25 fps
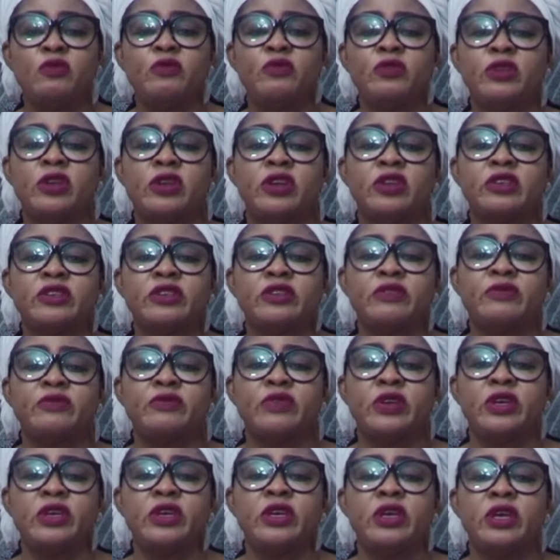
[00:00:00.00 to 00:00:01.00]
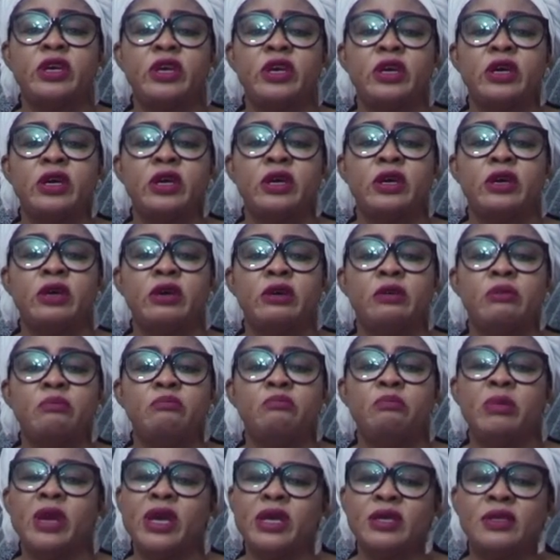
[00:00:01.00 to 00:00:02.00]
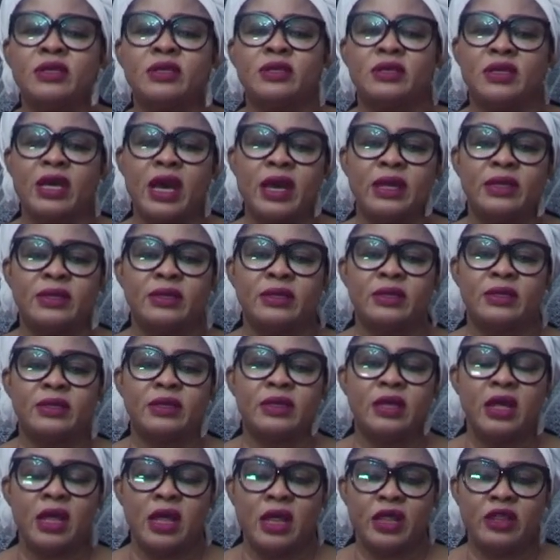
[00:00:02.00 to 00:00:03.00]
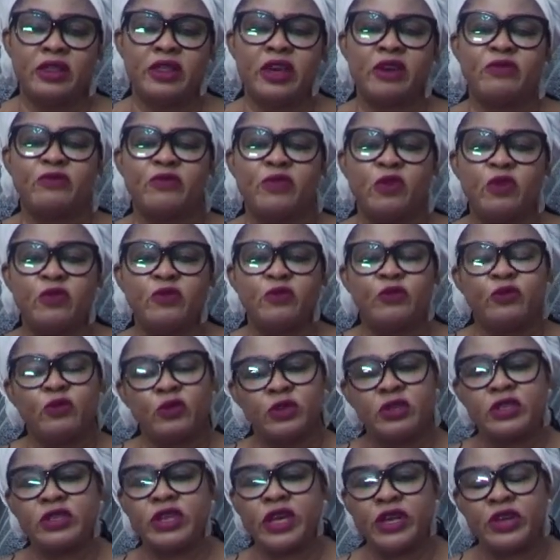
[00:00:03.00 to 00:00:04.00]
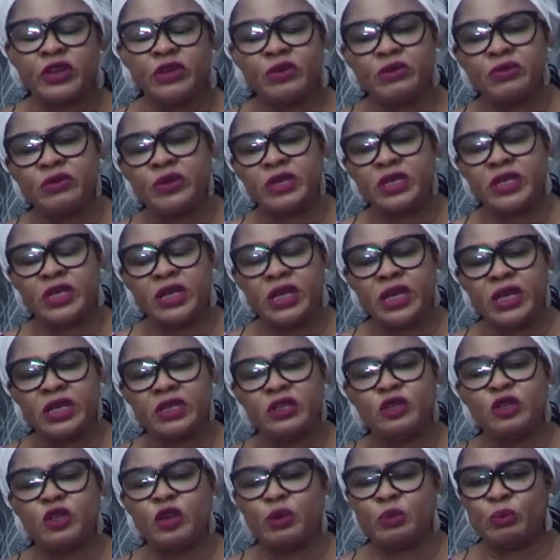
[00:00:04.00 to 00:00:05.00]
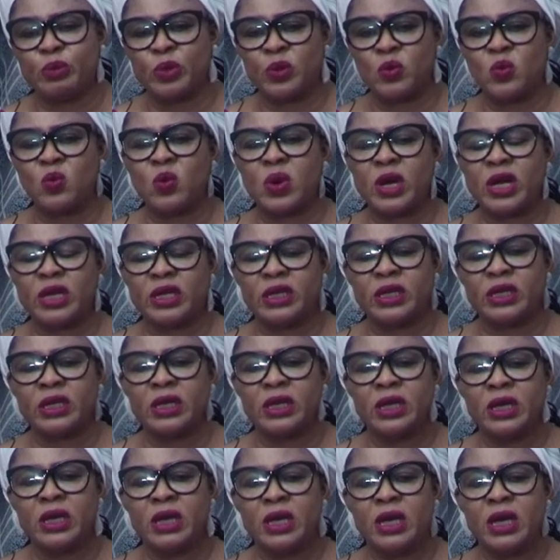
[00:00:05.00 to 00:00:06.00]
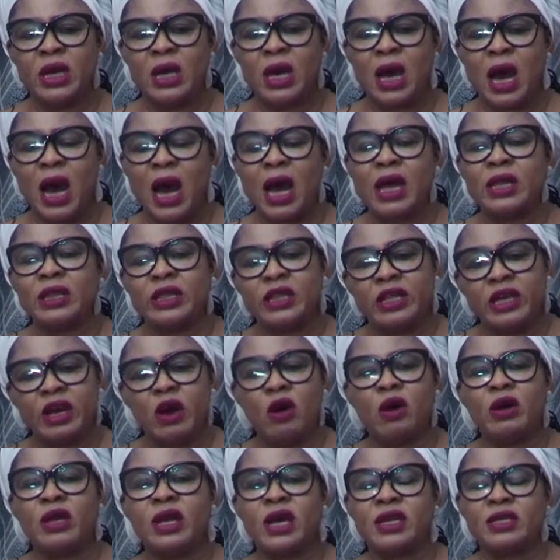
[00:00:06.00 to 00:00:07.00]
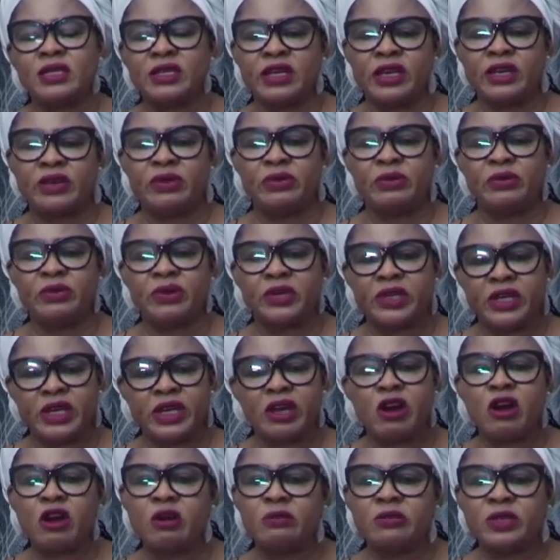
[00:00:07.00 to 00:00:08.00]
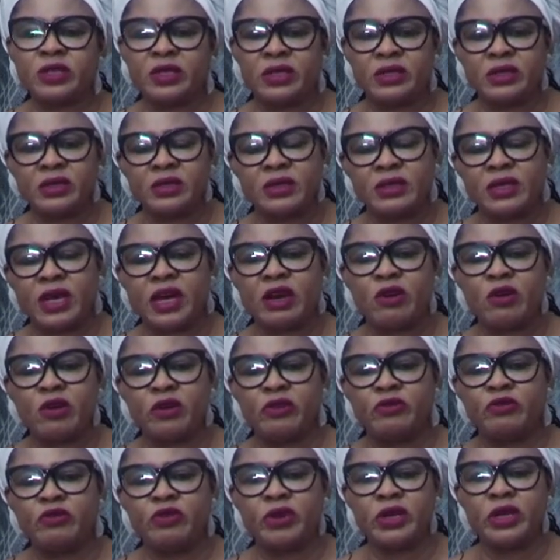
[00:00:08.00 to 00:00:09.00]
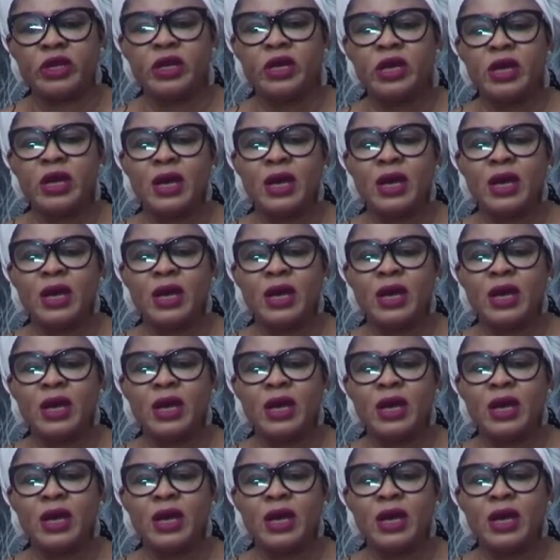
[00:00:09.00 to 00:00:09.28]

philosophy makes sense. Therefore, food security is number one, and the other security comes in secondary.